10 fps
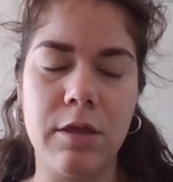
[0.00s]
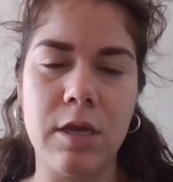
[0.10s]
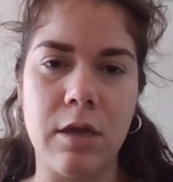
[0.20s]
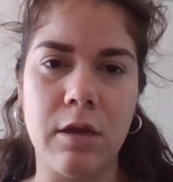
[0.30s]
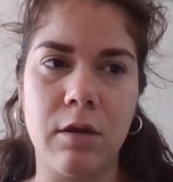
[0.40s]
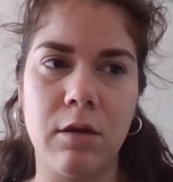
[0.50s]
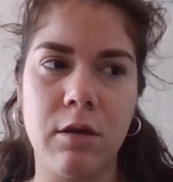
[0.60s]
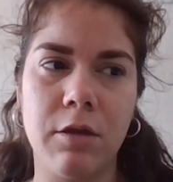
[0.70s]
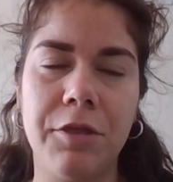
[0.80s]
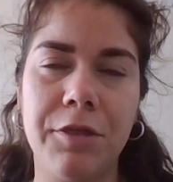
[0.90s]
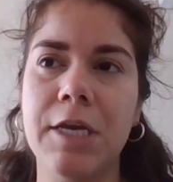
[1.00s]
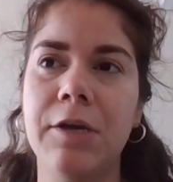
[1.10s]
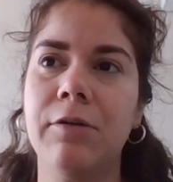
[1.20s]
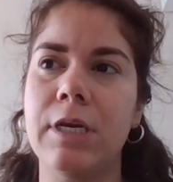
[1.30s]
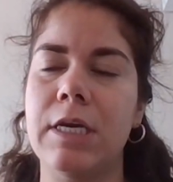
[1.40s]
The
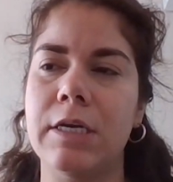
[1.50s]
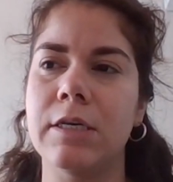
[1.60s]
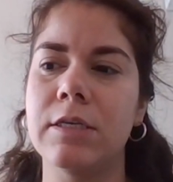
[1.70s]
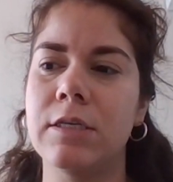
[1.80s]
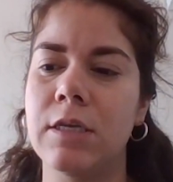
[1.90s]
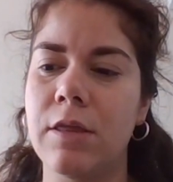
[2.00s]
theory is